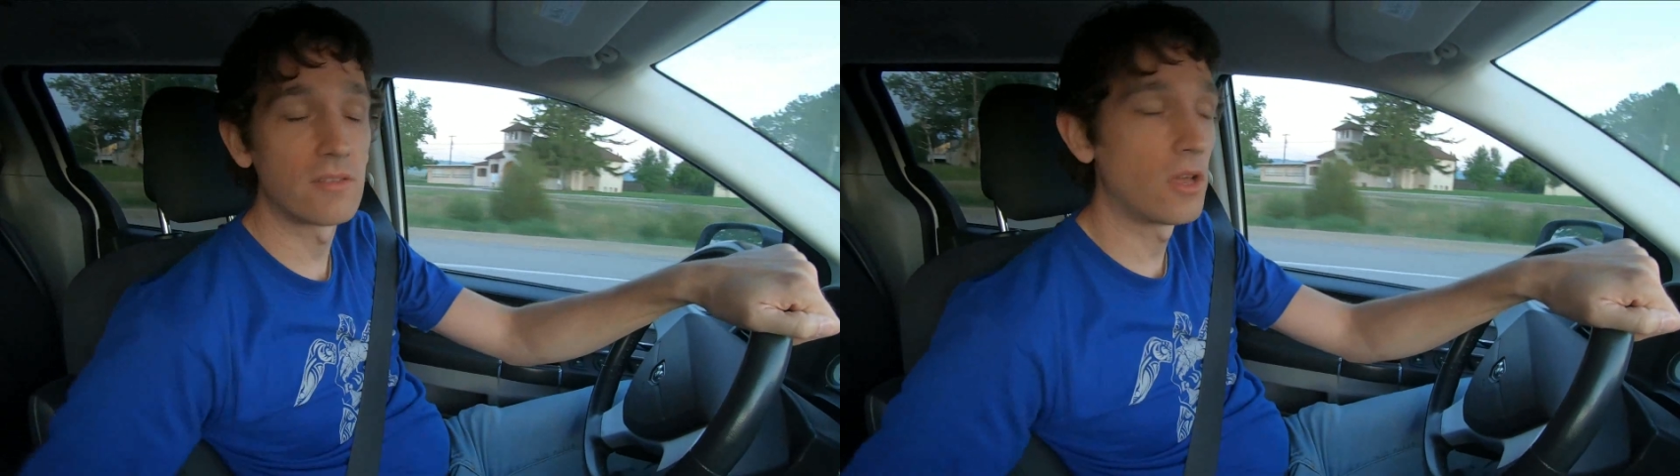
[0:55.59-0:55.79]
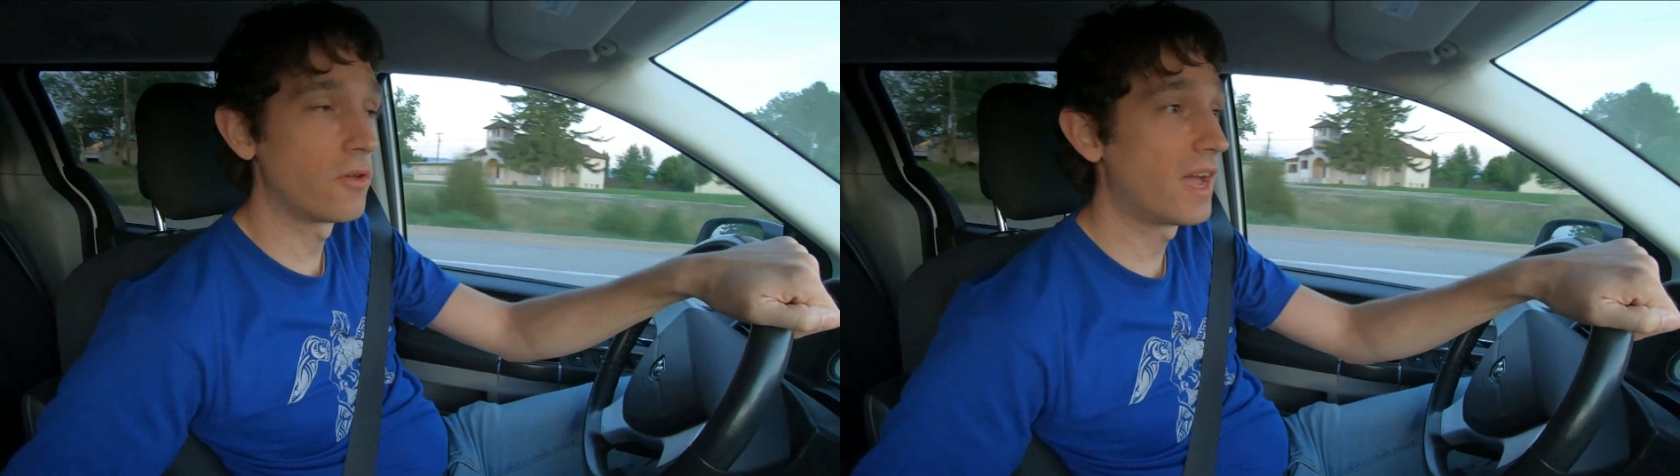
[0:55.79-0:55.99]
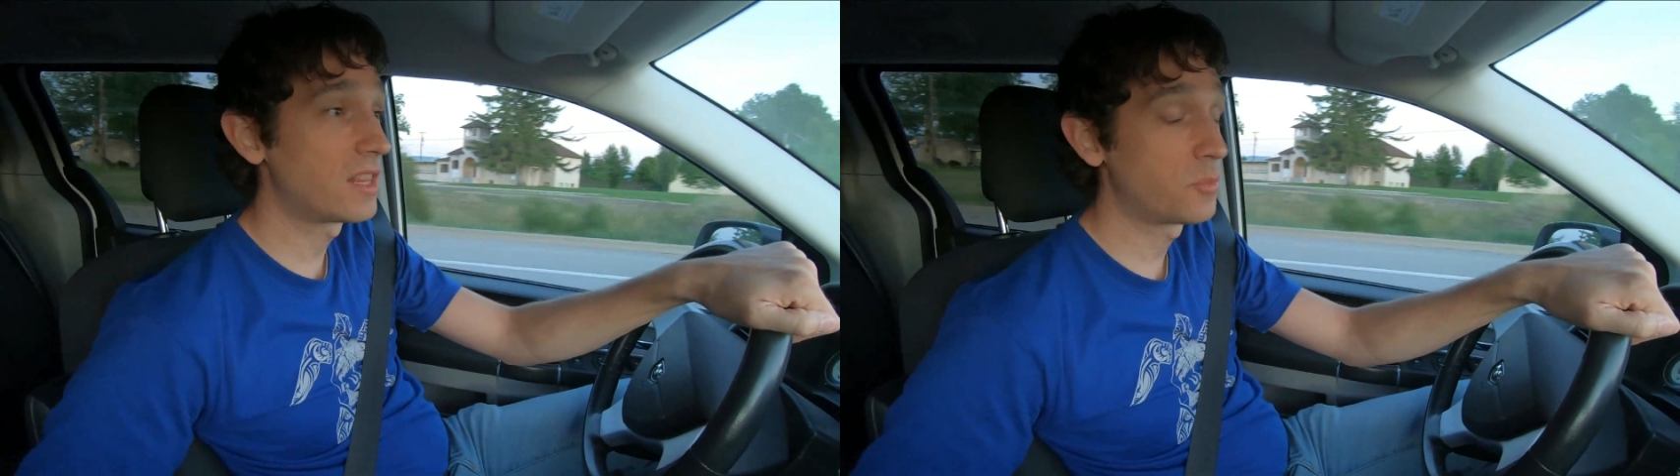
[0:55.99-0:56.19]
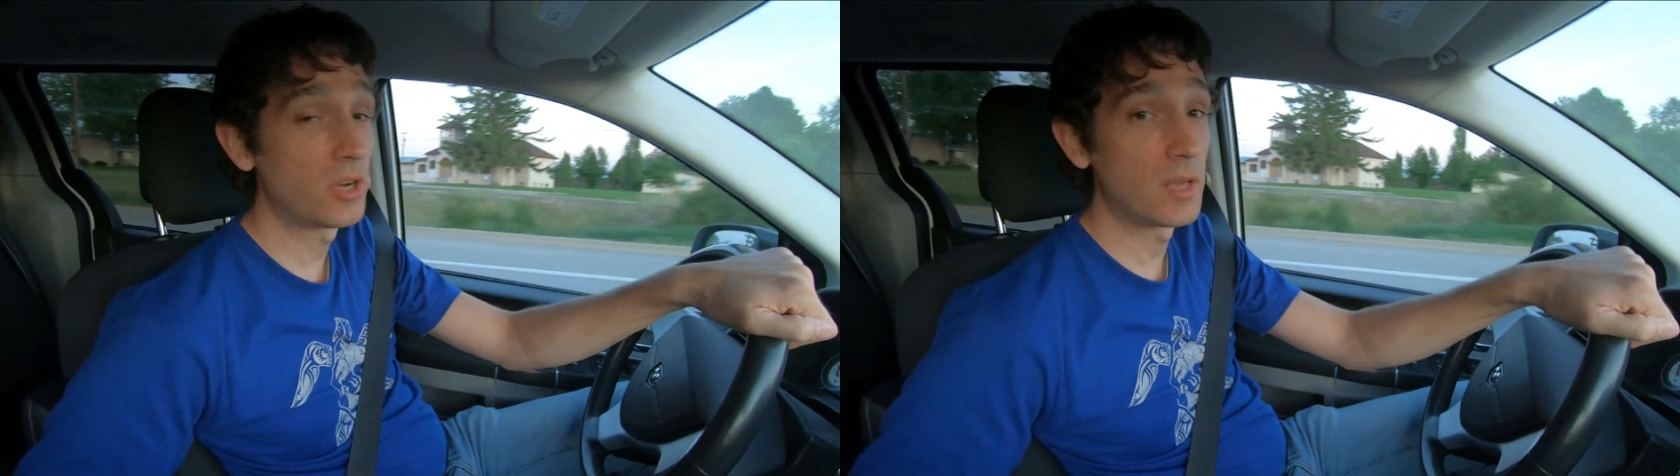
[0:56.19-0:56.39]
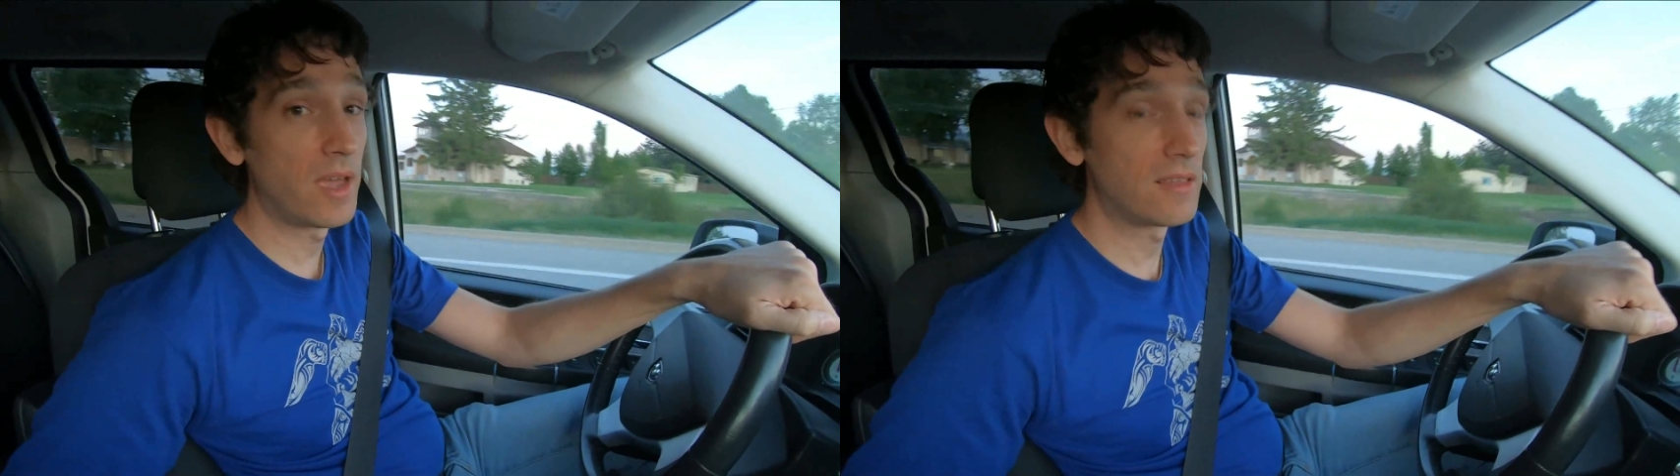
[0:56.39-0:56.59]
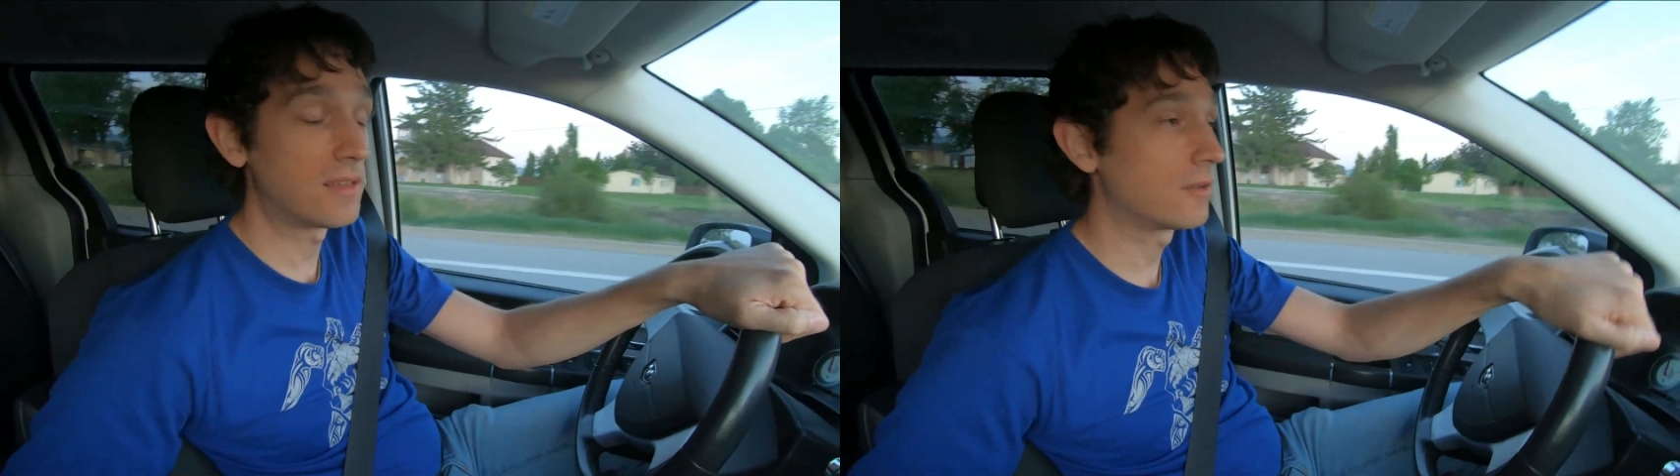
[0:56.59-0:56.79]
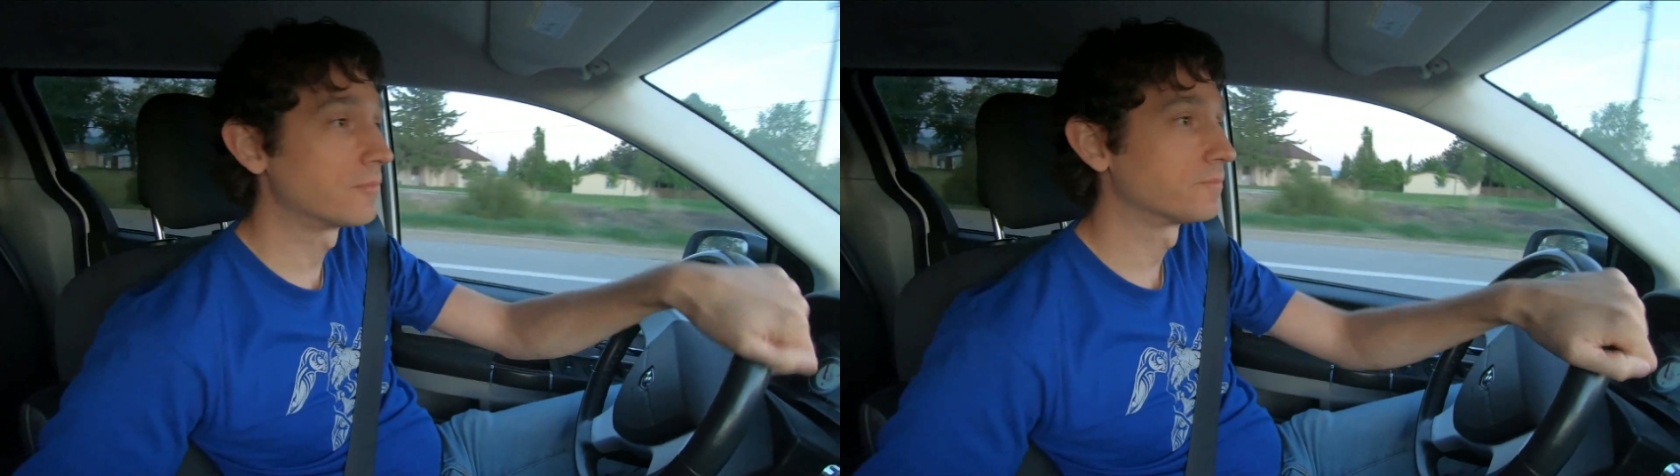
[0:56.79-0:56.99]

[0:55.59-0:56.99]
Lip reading: So that's pretty amazing.